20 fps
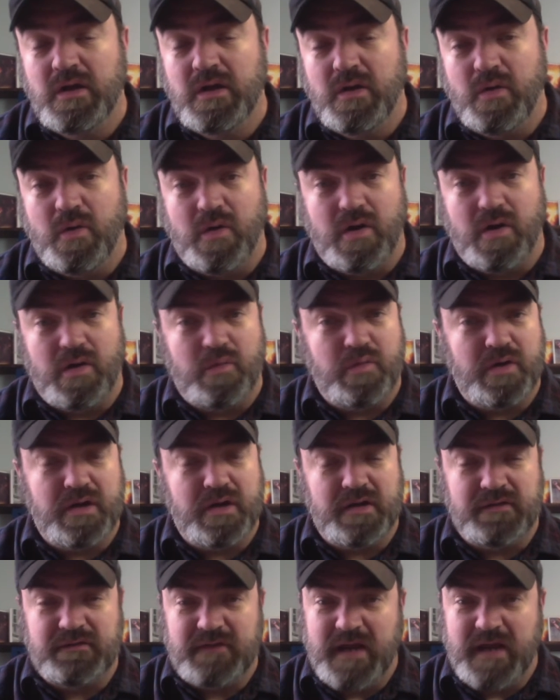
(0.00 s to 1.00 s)
we're going
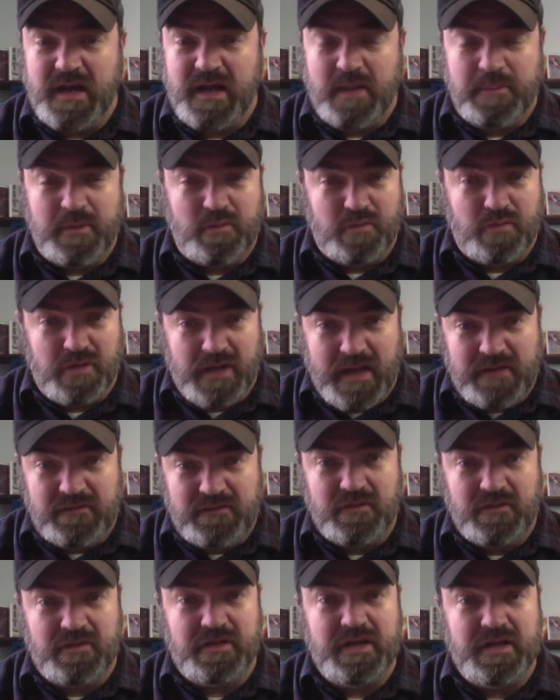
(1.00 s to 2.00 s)
to stand up in
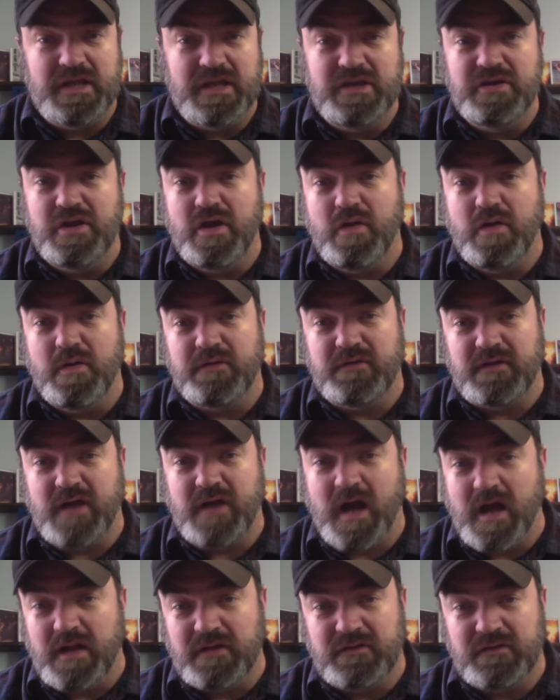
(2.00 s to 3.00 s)
relationally, as a
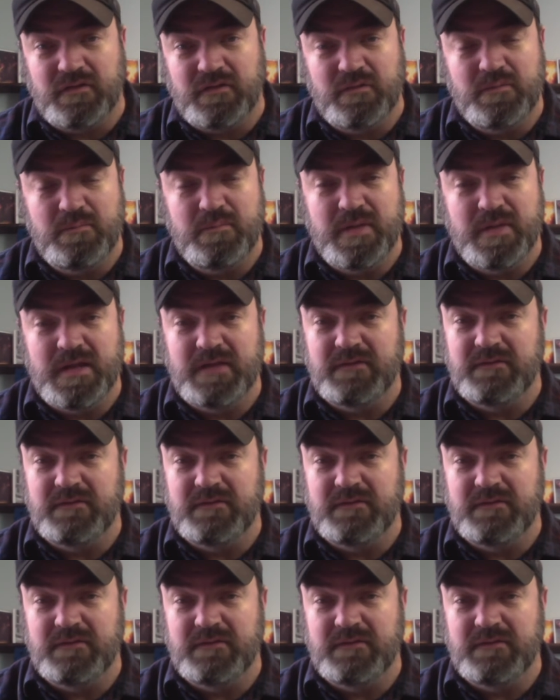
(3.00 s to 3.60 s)
college student being